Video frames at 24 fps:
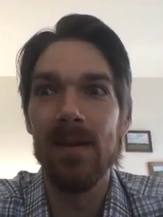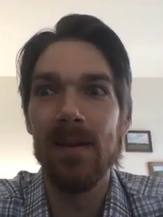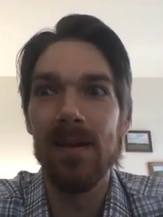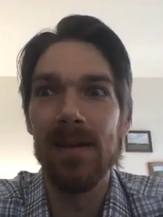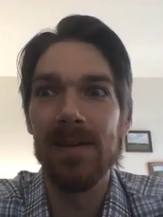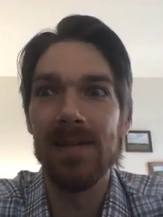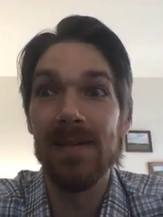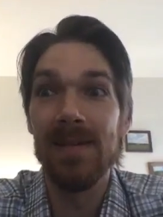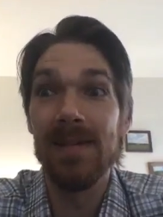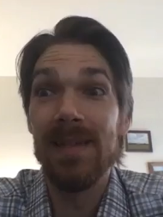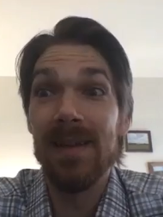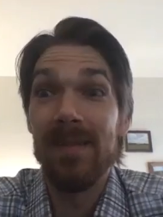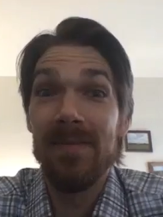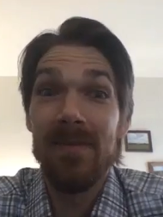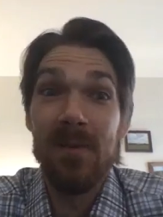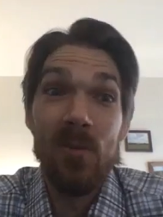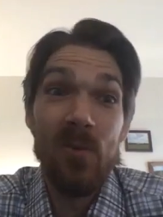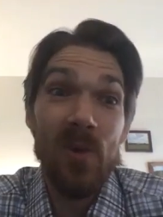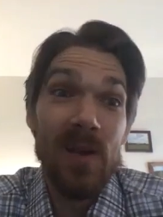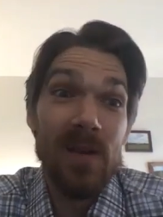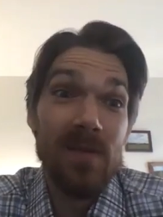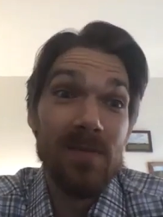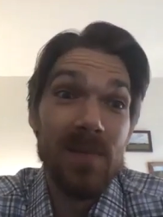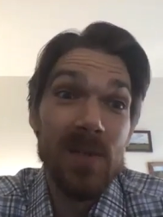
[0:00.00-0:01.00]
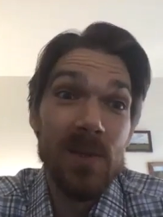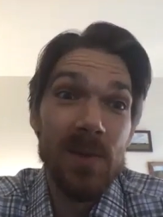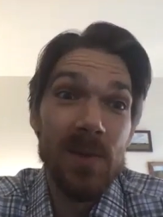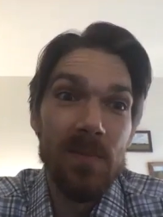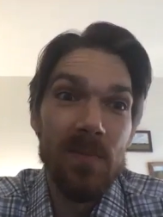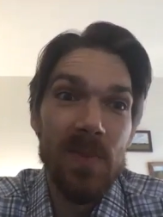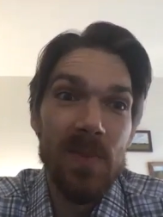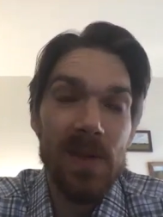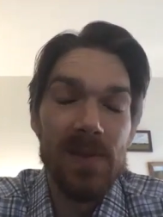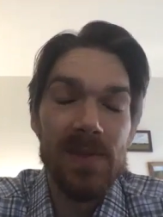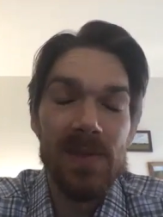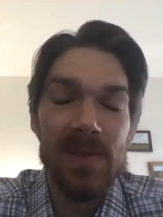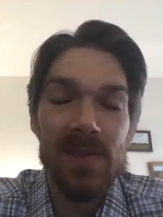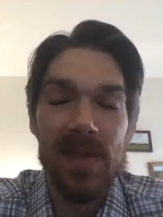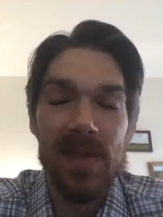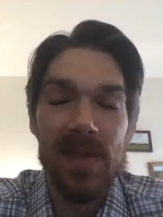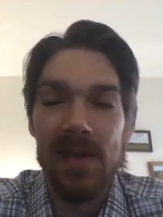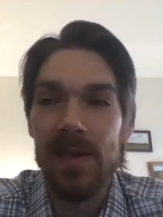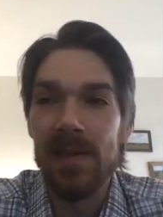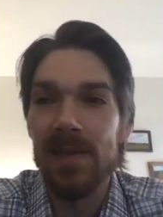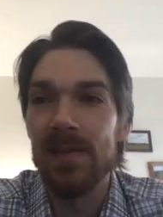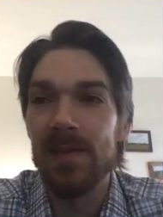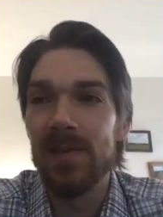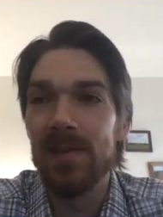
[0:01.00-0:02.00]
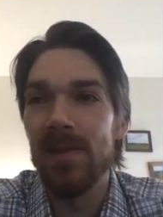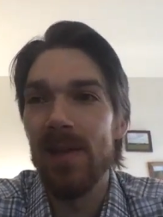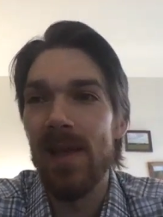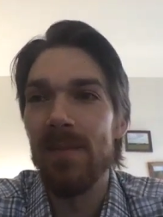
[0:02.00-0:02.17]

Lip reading: it's a different way of doing business,